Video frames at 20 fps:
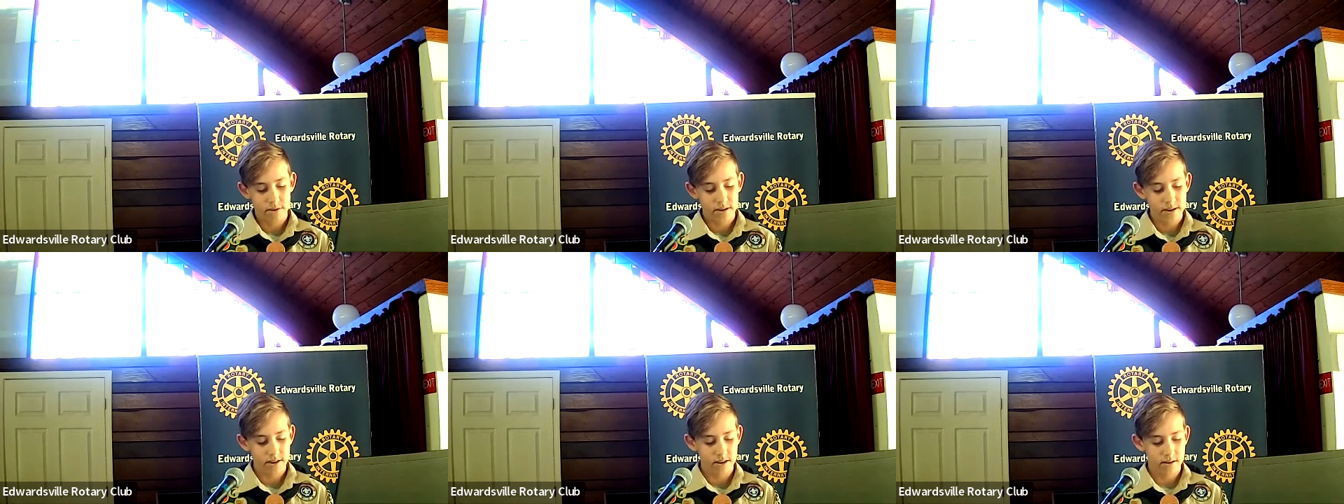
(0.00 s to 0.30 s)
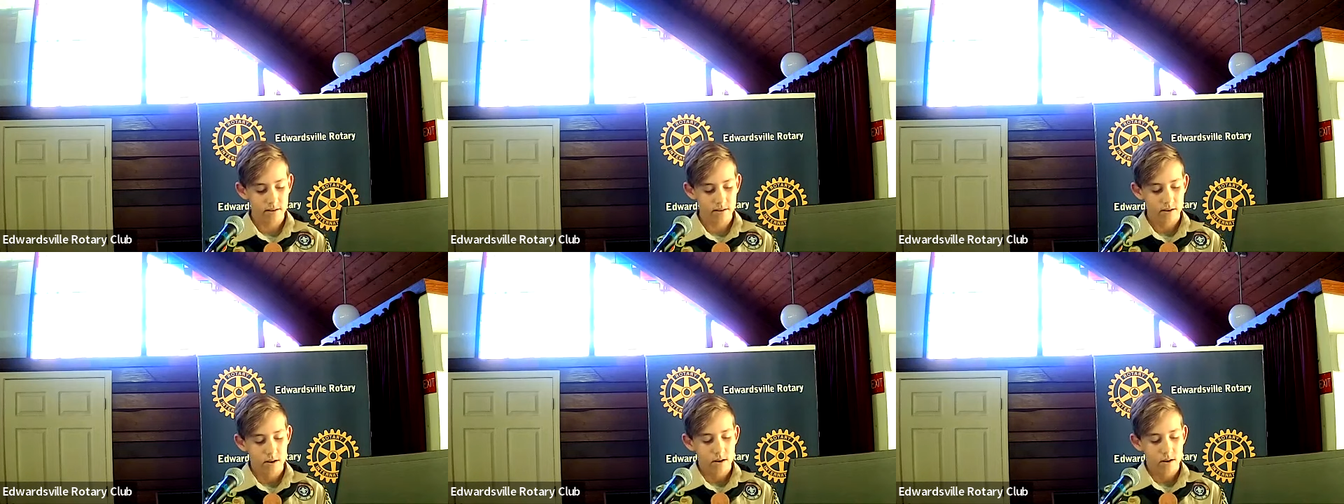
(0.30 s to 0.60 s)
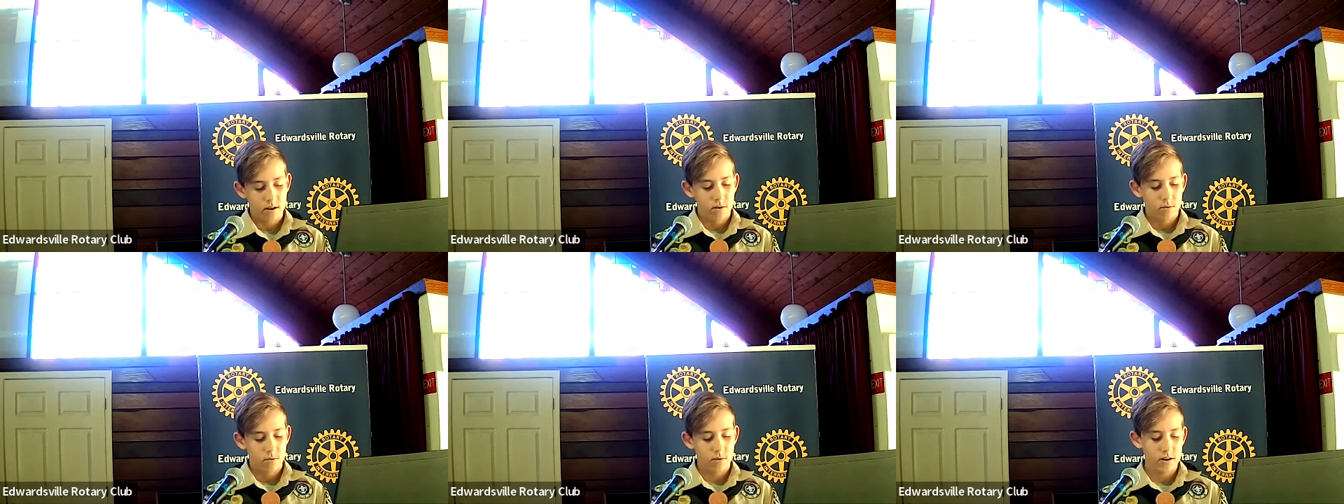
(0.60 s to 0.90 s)
we did
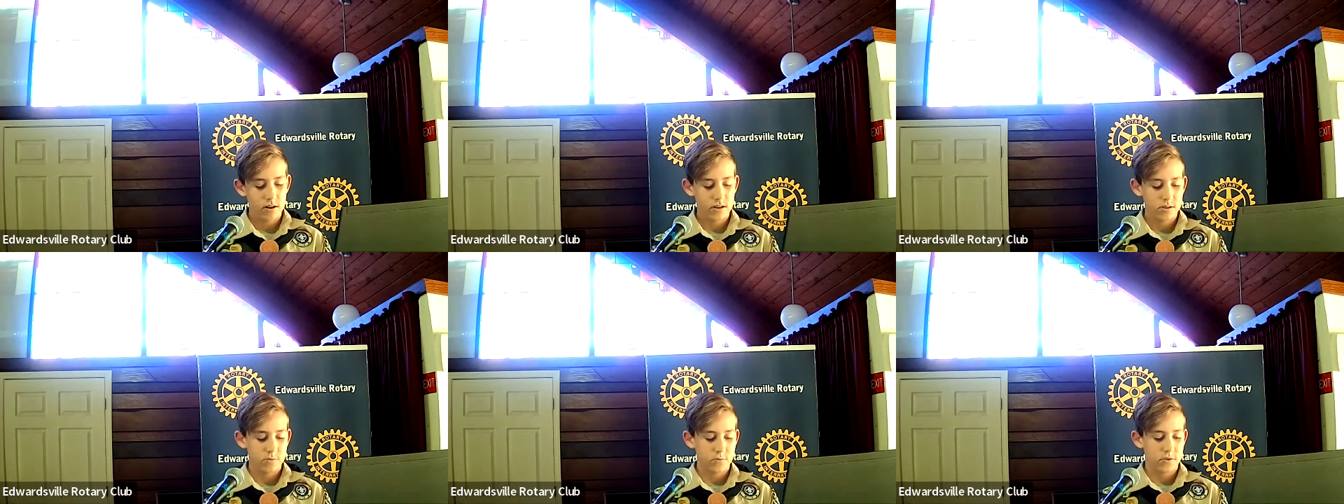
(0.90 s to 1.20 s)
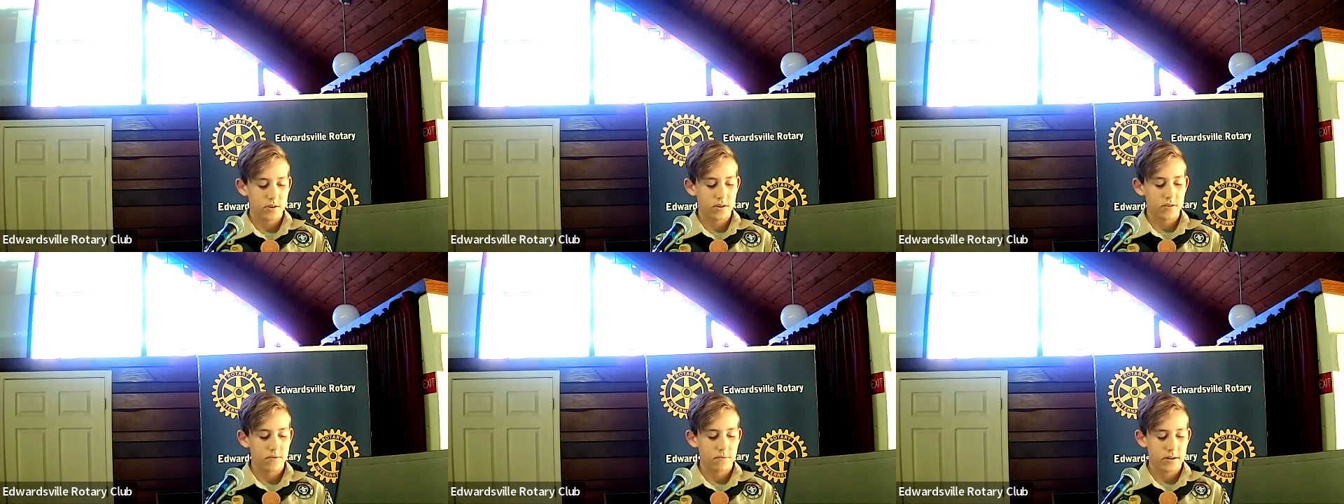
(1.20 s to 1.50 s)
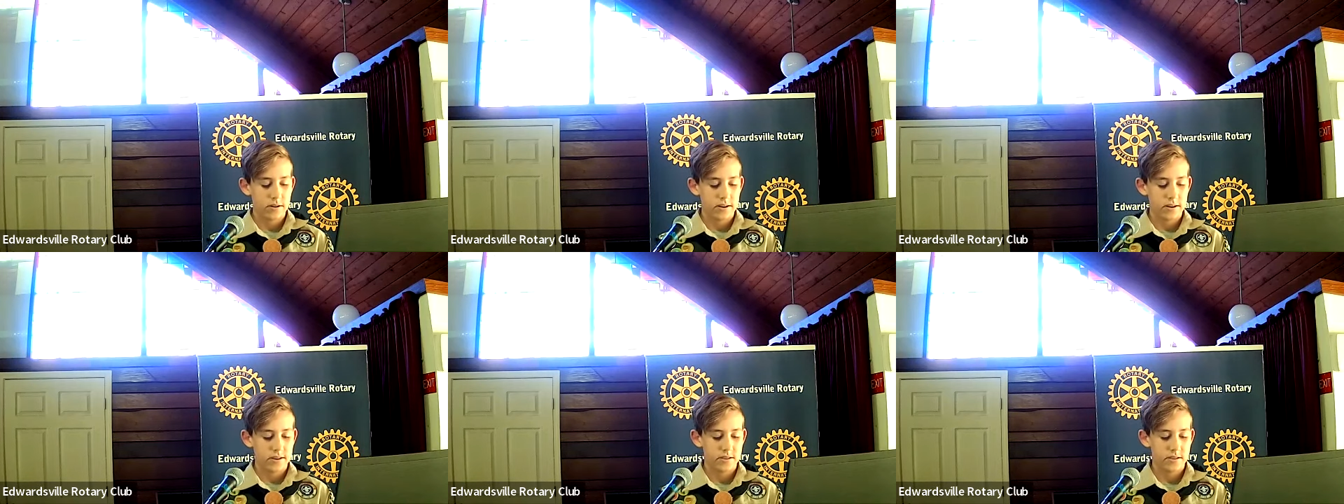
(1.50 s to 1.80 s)
was we
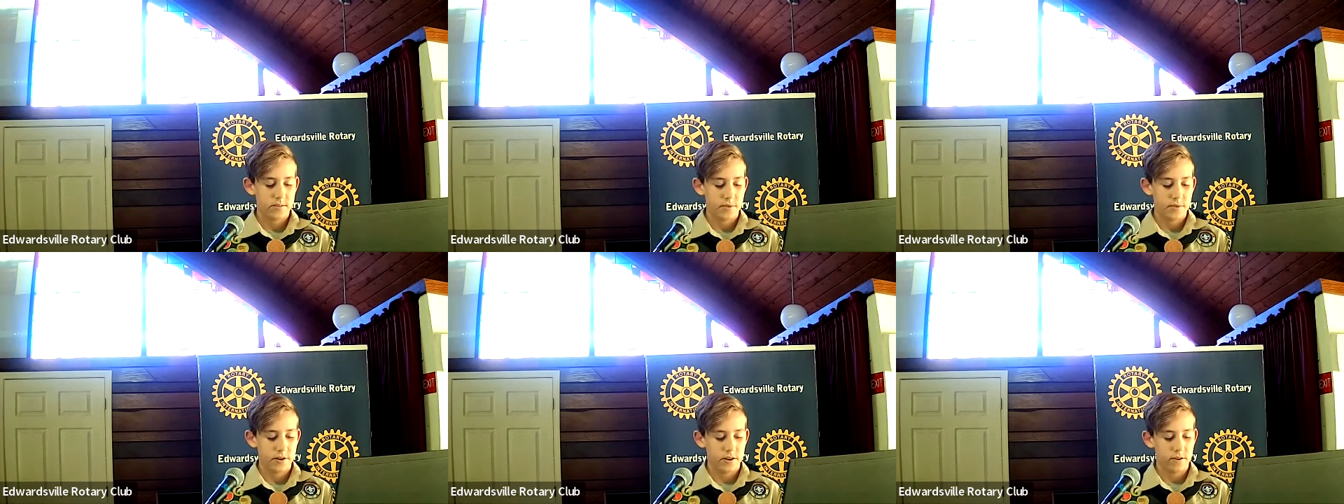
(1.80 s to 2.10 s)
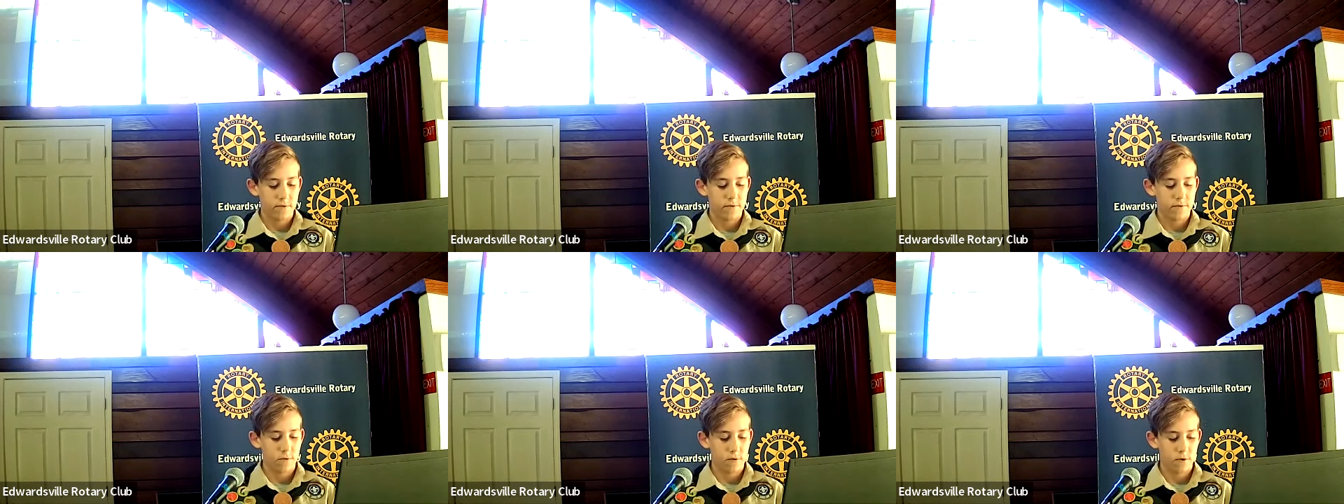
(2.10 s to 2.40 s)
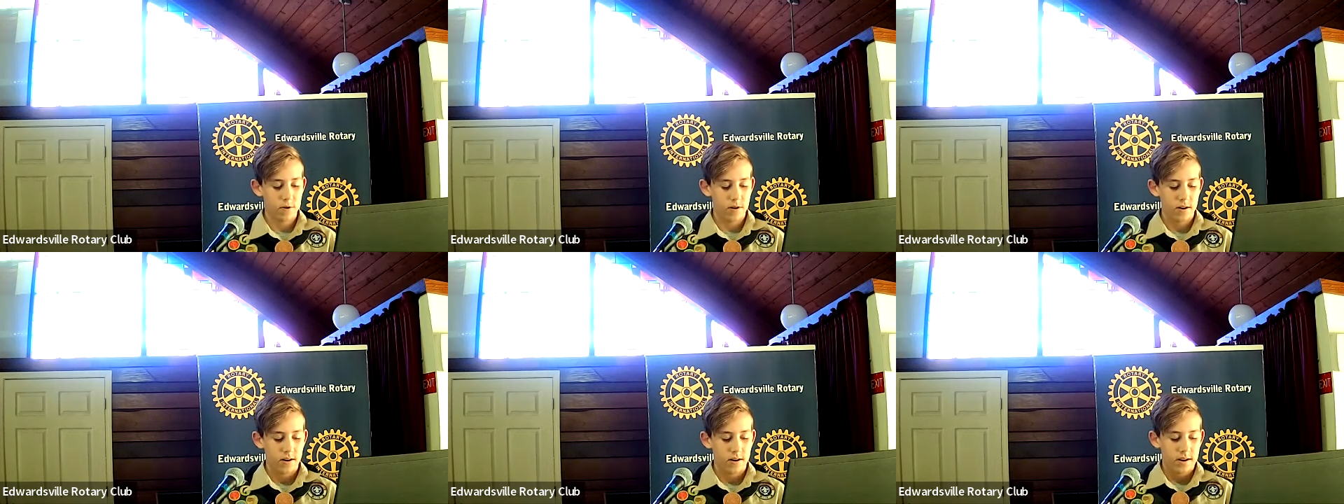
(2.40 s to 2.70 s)
raised money
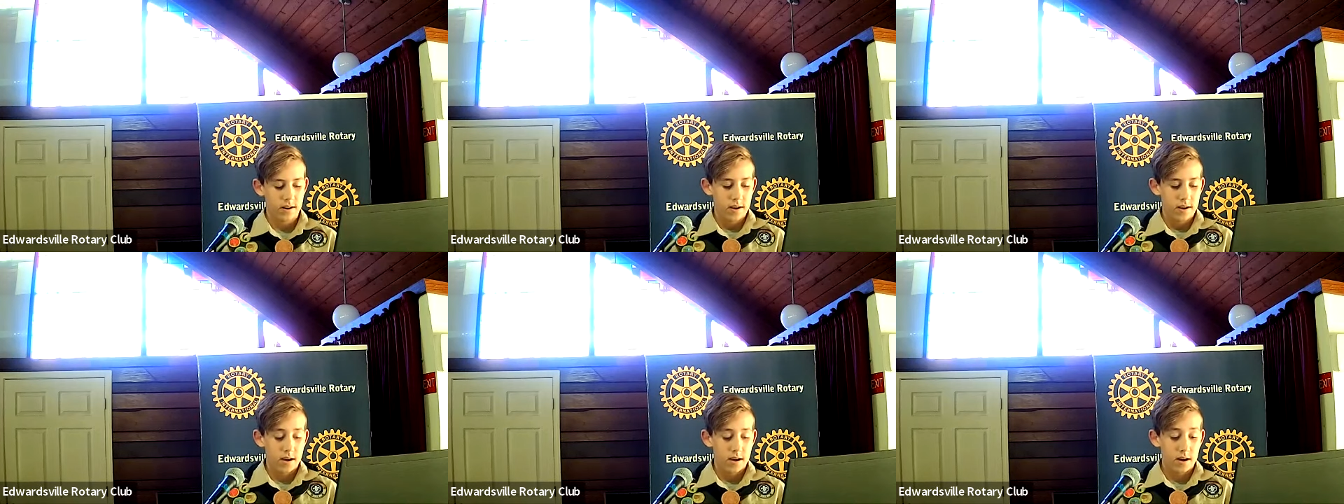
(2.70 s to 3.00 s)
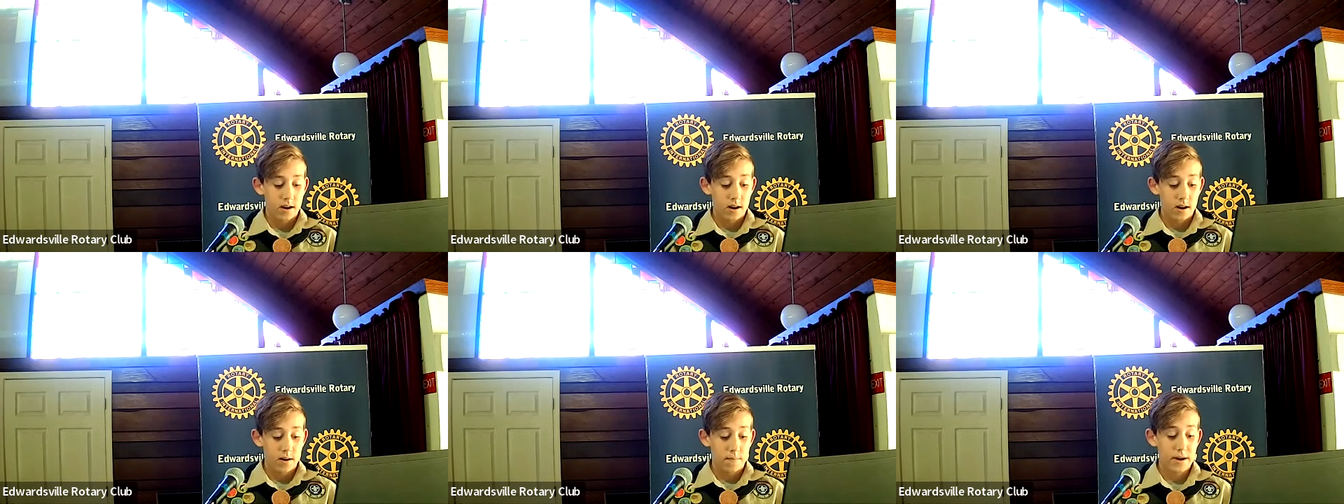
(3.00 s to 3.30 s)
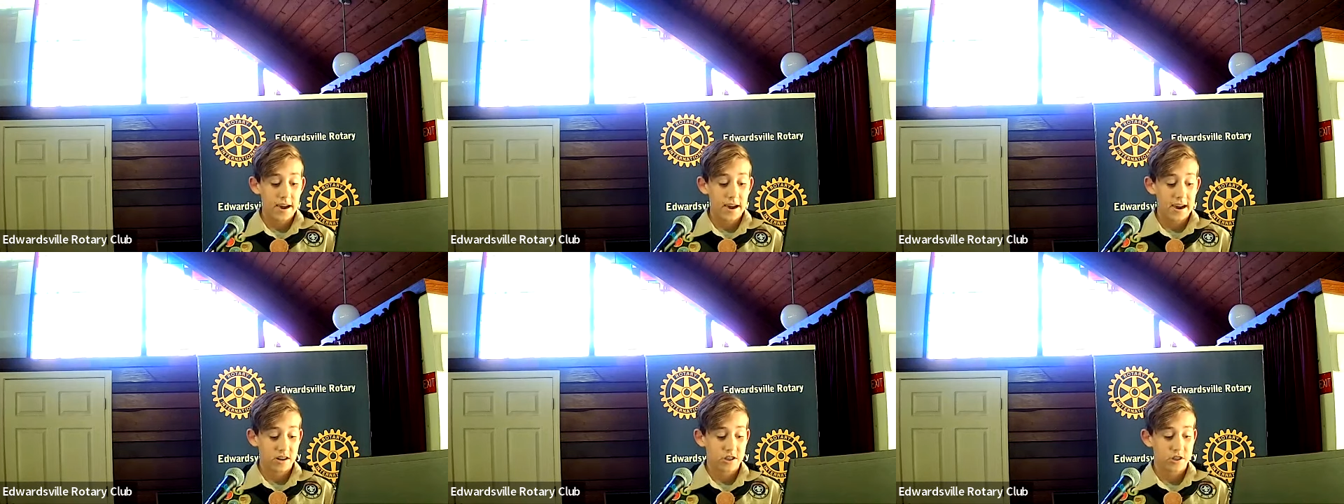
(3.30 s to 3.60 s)
for a
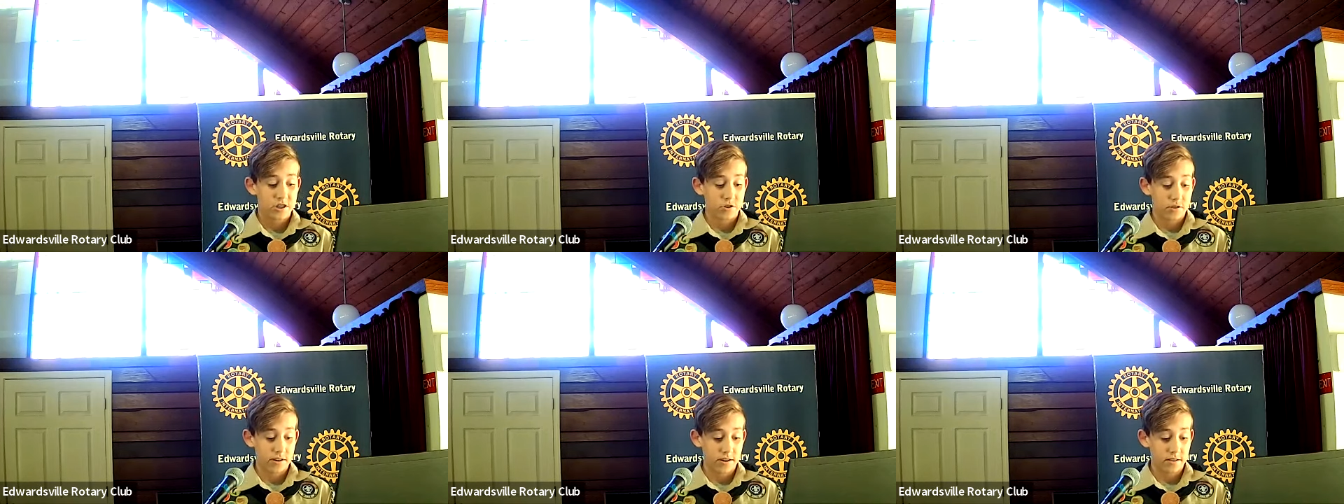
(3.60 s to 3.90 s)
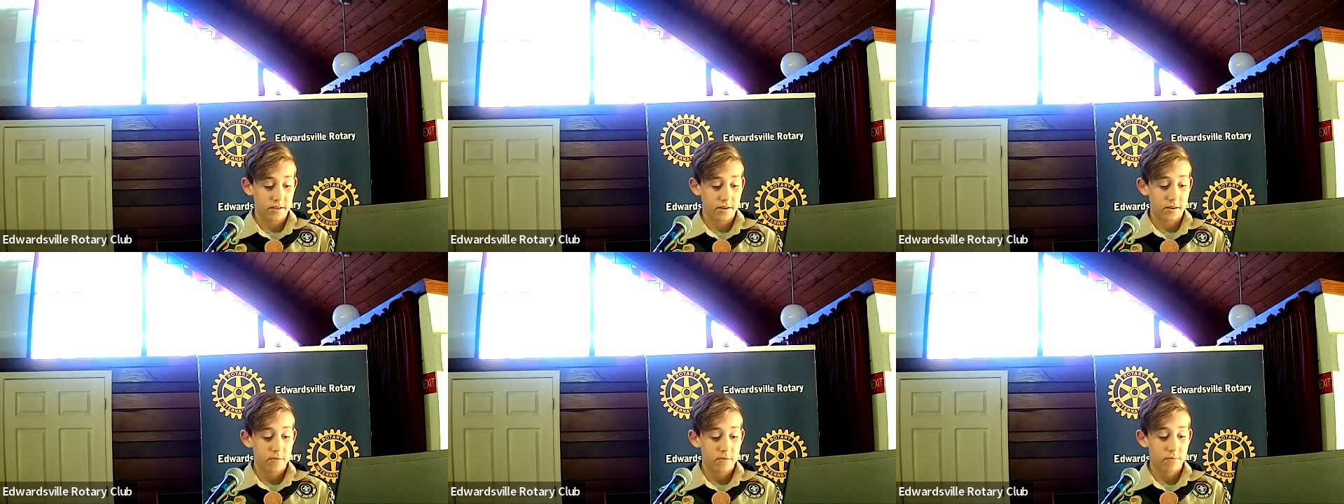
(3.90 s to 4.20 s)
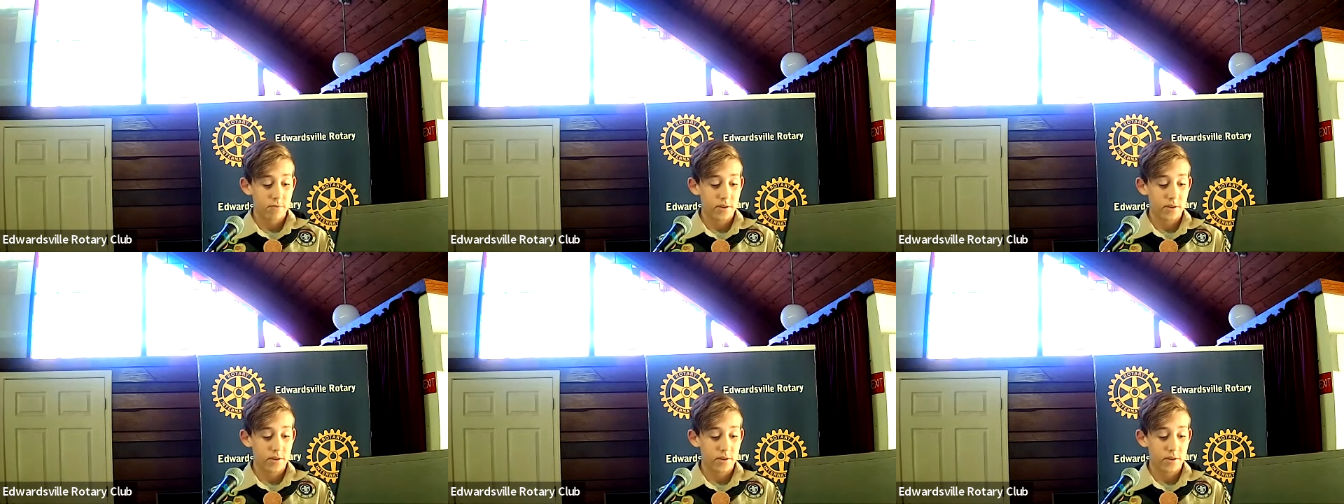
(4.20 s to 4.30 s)
pack trailer.